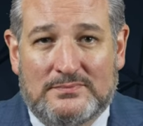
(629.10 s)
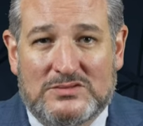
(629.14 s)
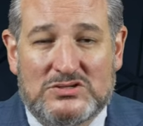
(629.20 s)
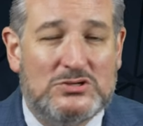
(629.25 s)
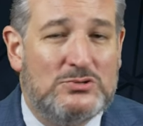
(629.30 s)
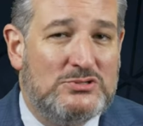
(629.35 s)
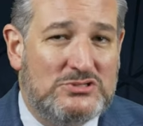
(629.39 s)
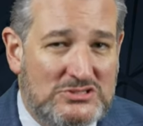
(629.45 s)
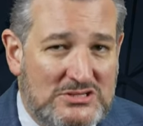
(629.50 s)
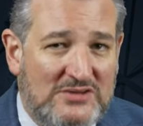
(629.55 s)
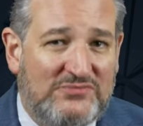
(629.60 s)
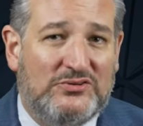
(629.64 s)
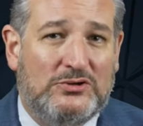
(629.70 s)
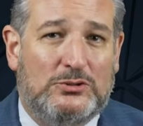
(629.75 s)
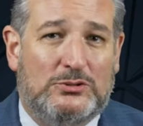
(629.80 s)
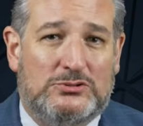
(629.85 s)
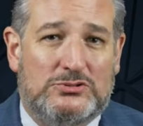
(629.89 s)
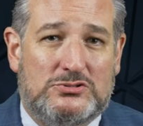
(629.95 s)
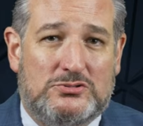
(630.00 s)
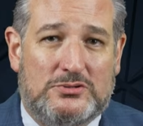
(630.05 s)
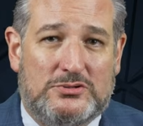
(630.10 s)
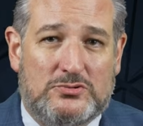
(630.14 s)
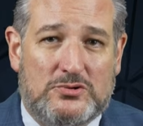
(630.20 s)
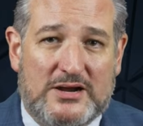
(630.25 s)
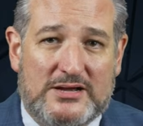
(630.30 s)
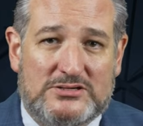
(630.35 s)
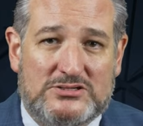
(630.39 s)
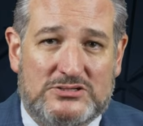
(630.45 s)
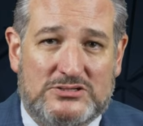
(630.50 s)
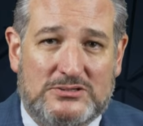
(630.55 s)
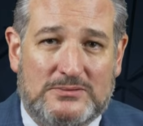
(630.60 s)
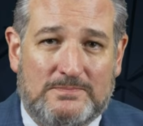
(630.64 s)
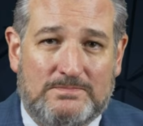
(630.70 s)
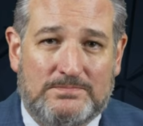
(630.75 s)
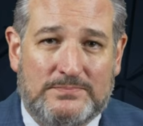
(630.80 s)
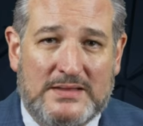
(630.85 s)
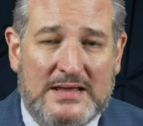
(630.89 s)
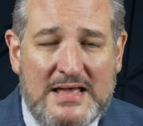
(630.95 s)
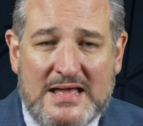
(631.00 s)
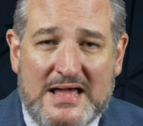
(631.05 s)
So it's difficult to address.
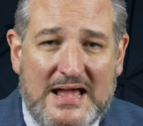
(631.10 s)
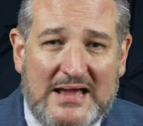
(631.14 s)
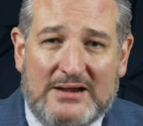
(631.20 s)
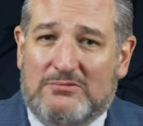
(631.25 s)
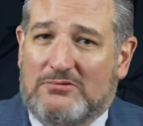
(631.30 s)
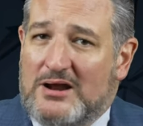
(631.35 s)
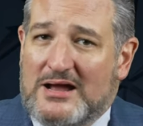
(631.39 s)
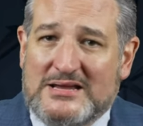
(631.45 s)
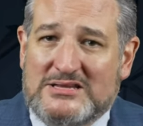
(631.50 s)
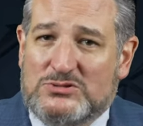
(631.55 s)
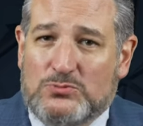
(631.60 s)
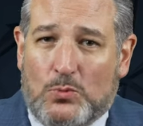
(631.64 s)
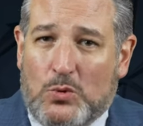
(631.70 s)
And right,